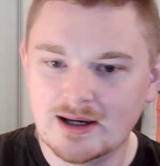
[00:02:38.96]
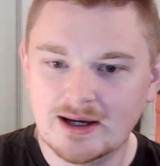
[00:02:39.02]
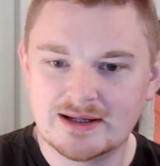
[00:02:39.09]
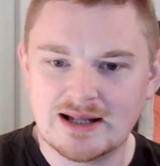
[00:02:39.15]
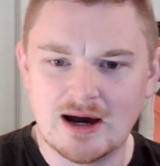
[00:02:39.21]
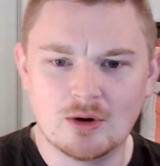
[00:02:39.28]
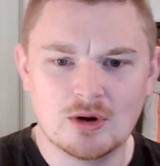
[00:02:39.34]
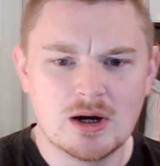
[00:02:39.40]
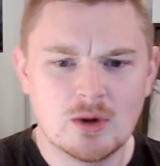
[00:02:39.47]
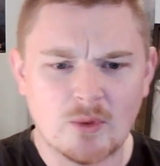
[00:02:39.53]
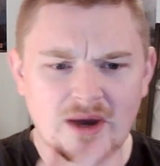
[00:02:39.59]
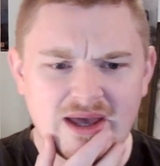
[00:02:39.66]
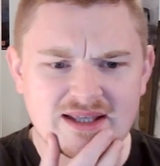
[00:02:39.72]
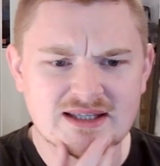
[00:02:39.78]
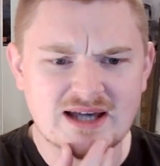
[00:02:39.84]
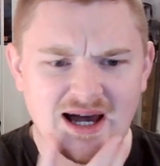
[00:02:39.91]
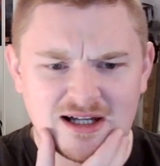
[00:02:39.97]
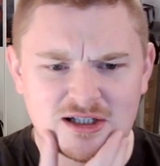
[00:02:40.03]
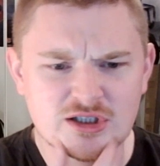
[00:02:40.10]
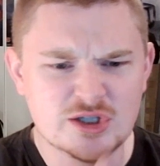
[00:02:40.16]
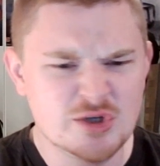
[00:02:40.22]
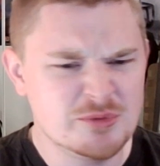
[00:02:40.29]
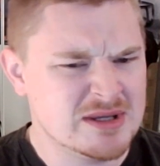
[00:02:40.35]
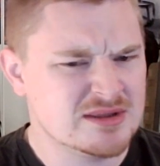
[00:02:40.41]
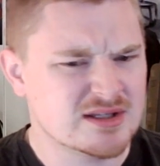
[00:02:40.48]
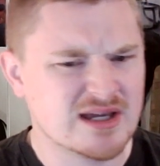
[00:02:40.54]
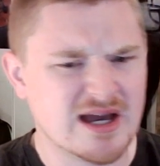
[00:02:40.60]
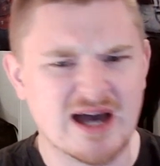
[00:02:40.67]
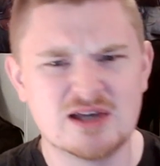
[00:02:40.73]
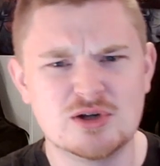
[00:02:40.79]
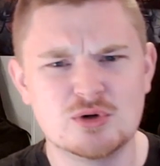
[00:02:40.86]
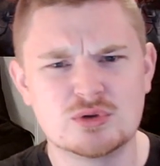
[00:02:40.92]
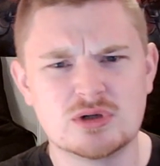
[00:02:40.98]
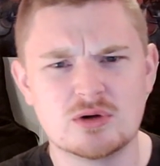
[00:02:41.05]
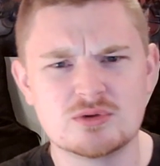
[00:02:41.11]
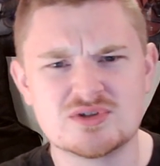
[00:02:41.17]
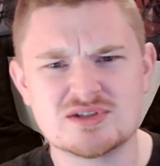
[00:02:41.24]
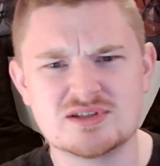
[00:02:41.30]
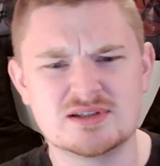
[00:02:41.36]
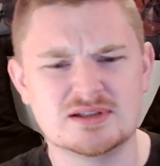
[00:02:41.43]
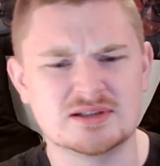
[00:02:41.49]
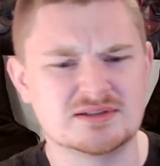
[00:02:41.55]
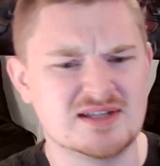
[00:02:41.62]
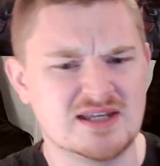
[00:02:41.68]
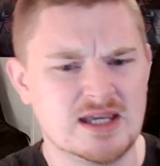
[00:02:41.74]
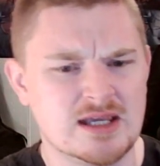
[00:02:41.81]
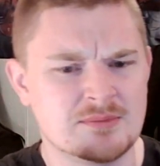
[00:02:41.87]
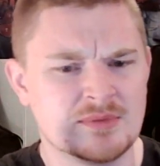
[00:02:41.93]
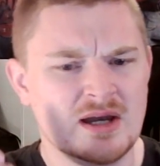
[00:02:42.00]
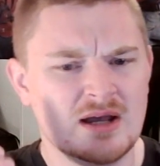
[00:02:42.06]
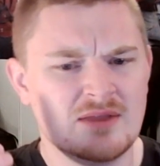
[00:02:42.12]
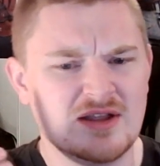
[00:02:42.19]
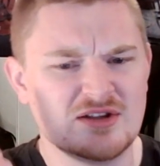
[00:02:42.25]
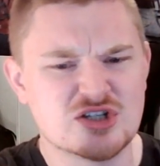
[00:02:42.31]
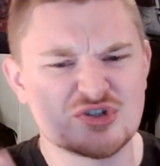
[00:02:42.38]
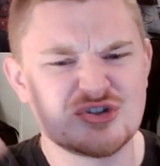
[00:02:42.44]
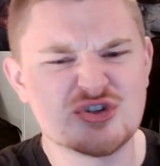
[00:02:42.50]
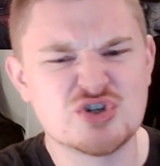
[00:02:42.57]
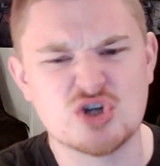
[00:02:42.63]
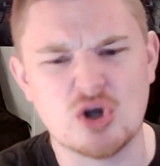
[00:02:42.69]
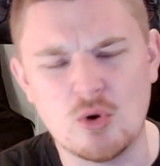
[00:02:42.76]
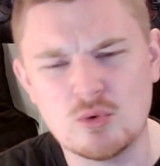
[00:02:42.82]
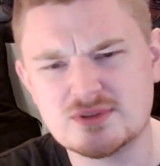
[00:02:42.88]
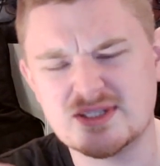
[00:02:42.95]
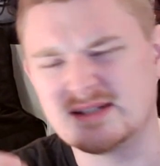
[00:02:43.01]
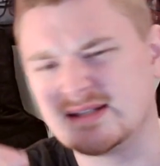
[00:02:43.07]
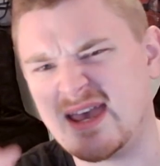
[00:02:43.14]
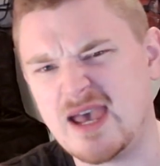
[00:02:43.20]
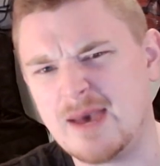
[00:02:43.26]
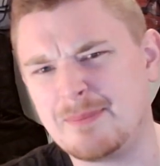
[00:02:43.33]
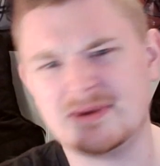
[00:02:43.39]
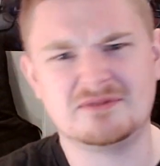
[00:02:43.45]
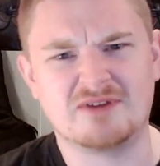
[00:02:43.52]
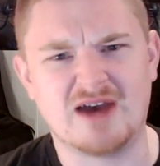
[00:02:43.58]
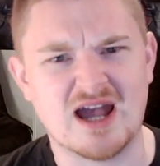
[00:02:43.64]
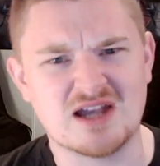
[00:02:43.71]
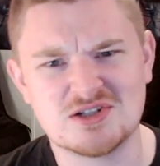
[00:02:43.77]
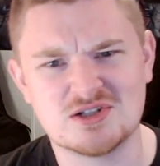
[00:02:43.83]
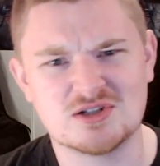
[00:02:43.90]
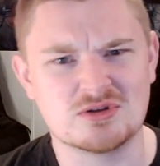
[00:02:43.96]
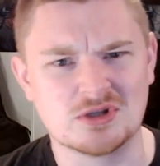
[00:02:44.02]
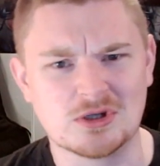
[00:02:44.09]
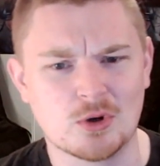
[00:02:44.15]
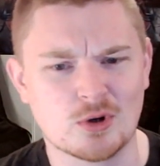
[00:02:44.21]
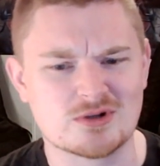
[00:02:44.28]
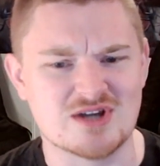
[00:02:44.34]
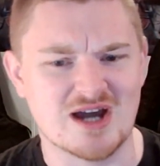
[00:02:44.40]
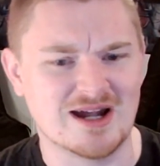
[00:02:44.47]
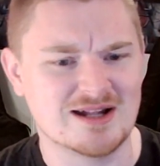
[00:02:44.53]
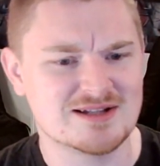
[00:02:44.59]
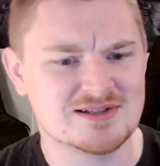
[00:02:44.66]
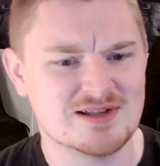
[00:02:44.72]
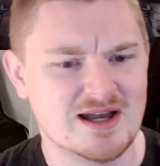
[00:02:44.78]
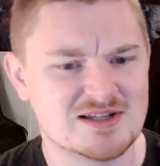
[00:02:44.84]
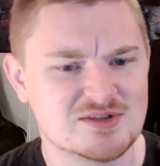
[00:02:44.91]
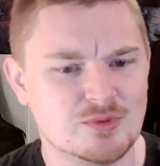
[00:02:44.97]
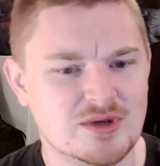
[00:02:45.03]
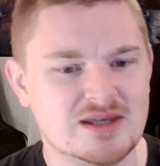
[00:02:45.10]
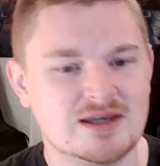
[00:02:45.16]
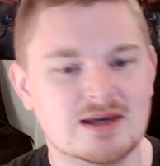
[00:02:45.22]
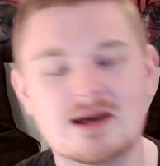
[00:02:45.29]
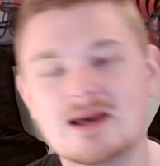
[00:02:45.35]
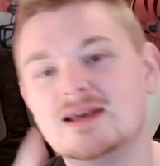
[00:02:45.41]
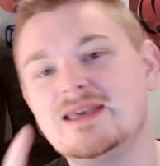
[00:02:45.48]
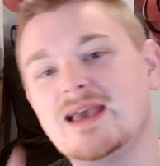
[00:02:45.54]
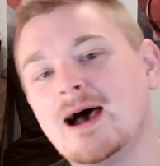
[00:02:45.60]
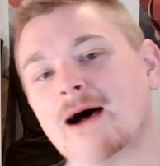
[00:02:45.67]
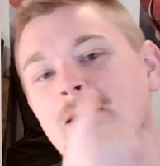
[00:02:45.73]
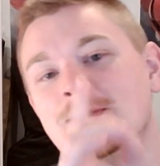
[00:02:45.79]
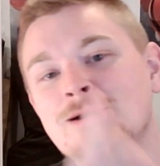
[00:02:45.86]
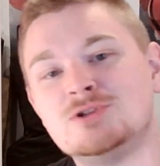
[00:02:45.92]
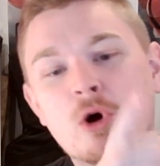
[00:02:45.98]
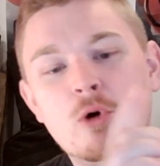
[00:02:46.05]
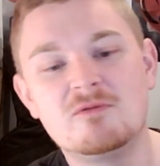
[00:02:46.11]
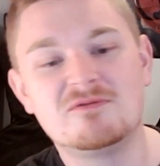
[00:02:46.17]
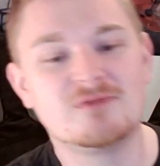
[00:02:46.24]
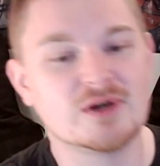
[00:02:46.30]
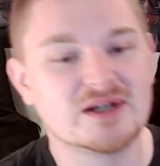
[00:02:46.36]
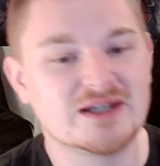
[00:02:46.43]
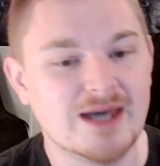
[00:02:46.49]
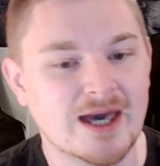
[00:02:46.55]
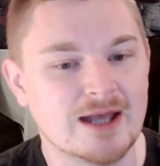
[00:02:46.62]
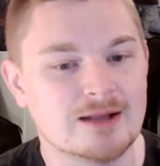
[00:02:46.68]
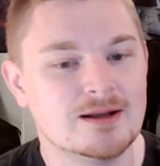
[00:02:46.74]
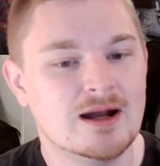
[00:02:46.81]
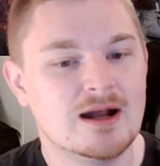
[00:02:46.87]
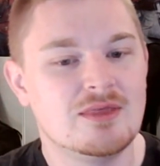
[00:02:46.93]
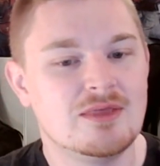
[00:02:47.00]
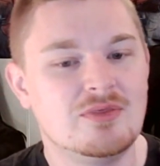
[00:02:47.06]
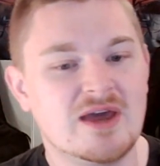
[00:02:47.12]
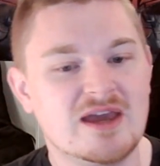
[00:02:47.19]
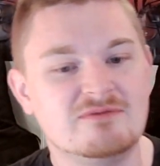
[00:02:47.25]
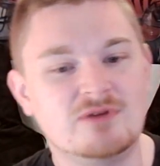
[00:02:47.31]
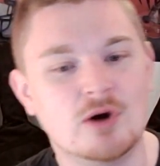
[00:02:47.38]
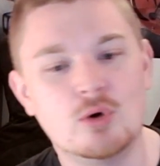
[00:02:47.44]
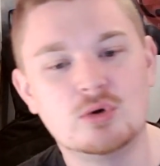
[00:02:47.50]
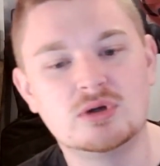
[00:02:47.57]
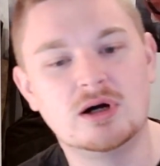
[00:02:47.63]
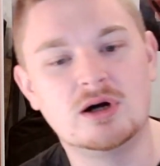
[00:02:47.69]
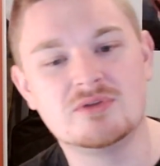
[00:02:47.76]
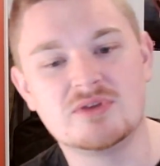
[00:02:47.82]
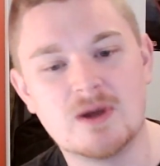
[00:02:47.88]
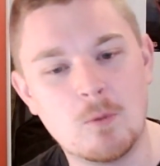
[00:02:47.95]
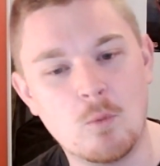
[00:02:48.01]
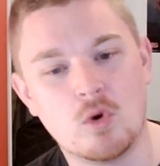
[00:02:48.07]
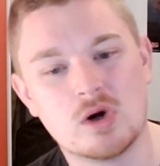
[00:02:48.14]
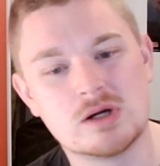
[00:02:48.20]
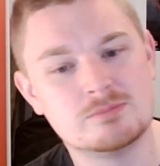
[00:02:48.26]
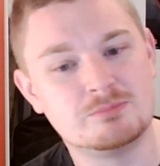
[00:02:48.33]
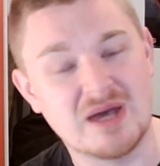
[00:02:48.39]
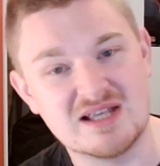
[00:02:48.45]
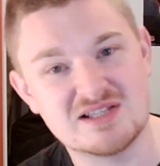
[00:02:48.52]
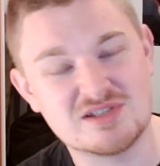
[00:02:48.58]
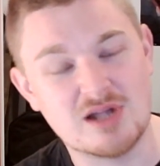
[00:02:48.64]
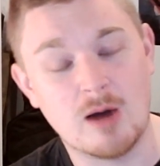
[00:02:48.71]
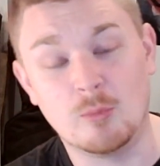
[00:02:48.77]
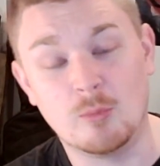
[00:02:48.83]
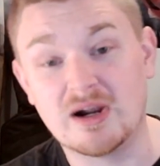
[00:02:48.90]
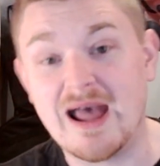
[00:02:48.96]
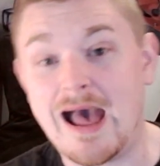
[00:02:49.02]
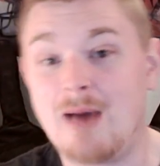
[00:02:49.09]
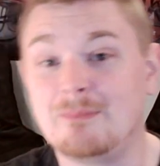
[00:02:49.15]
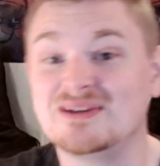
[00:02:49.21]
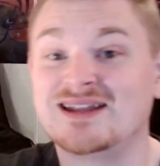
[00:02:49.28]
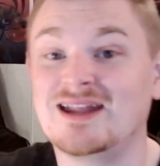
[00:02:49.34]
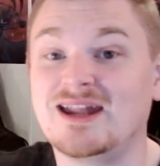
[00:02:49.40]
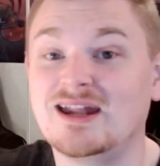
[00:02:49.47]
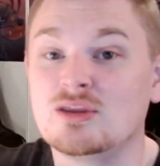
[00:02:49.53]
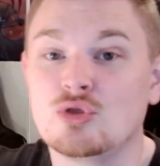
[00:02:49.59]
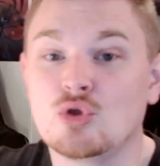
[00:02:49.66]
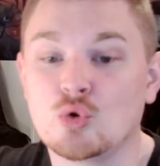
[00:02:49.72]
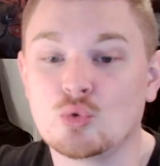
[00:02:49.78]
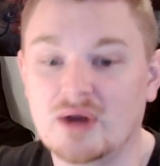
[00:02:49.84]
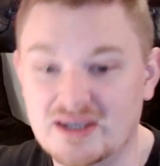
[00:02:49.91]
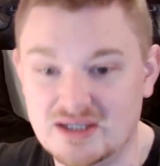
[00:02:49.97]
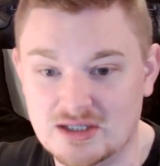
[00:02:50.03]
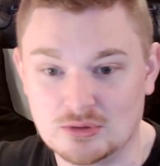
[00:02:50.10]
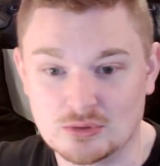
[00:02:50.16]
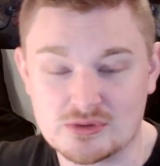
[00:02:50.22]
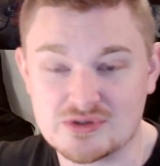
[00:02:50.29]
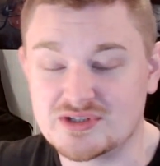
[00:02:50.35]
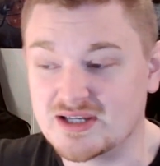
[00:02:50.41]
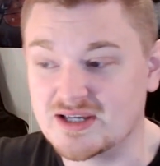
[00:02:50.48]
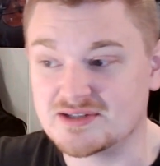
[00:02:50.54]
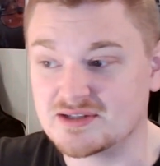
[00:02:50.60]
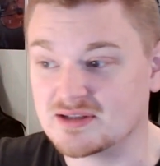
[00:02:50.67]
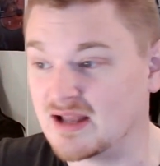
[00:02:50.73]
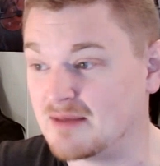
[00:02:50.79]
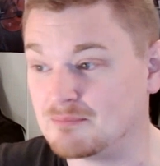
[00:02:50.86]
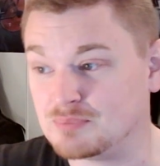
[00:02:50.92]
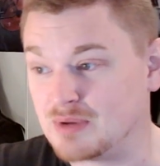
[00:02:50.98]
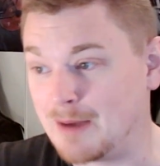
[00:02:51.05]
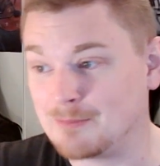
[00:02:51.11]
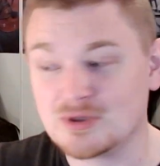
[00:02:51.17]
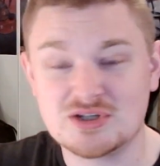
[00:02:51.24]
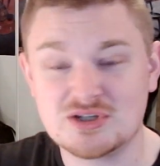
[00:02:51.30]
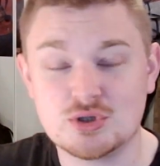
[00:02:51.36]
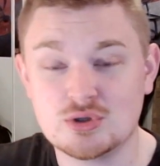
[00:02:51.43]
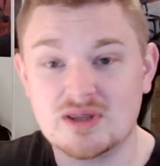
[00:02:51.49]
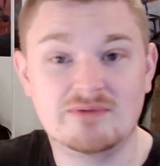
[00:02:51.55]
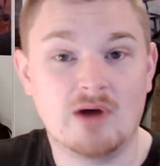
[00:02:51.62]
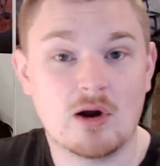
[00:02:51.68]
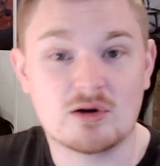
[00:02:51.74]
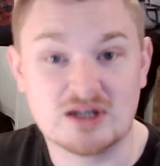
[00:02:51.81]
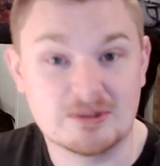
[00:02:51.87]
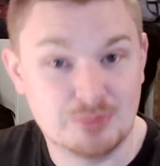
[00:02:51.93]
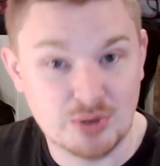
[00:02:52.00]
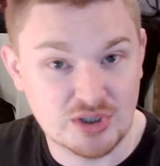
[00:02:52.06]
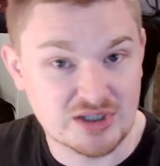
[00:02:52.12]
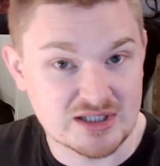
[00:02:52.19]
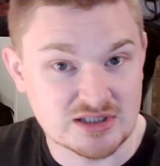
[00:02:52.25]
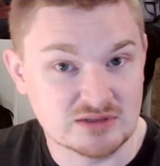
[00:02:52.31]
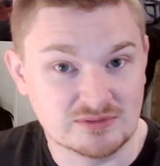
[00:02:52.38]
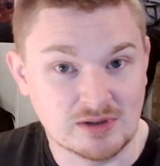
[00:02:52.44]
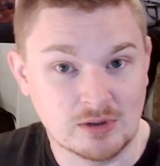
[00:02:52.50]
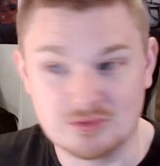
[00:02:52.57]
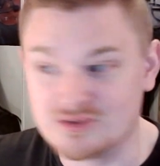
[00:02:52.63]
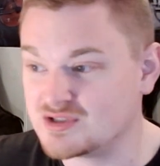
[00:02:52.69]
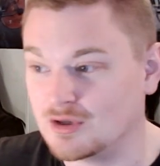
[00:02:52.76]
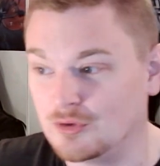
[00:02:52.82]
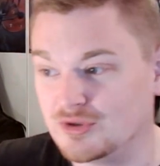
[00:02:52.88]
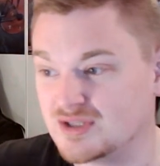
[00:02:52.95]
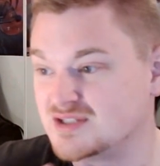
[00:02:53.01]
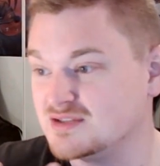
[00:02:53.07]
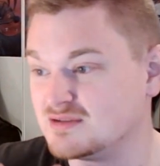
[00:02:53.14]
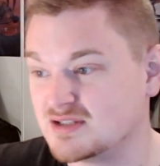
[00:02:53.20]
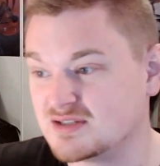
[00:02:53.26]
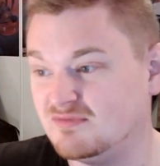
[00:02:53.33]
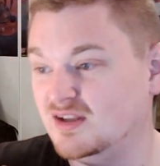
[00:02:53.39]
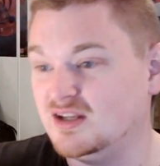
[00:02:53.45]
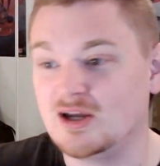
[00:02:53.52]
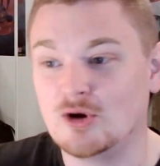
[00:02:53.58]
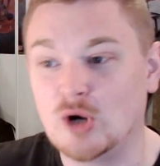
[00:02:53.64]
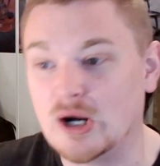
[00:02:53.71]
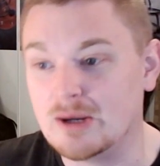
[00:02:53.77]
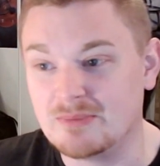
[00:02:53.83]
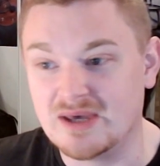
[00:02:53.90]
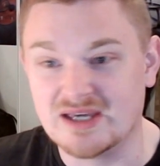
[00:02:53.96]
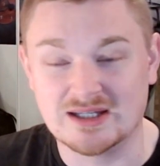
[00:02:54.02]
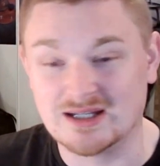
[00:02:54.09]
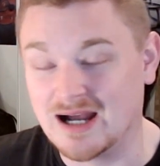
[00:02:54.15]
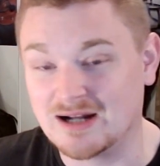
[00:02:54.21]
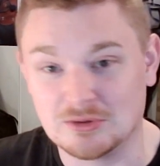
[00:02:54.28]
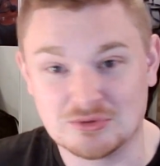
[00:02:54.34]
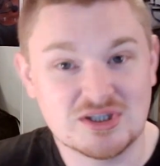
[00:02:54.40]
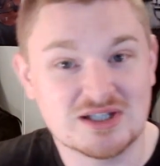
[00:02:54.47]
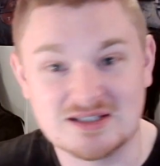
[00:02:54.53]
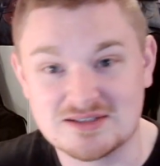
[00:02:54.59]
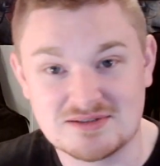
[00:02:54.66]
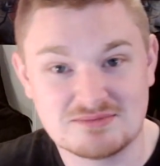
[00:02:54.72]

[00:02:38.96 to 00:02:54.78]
Now, wait, Kyle, do you mean the guy who coached the team that just choked in epic fashion to the New York Giants last week? Yeah, don't forget they vote on the award based on what happened in the regular season. I'm pretty sure they've already put in the votes, so this video I'm making I don't think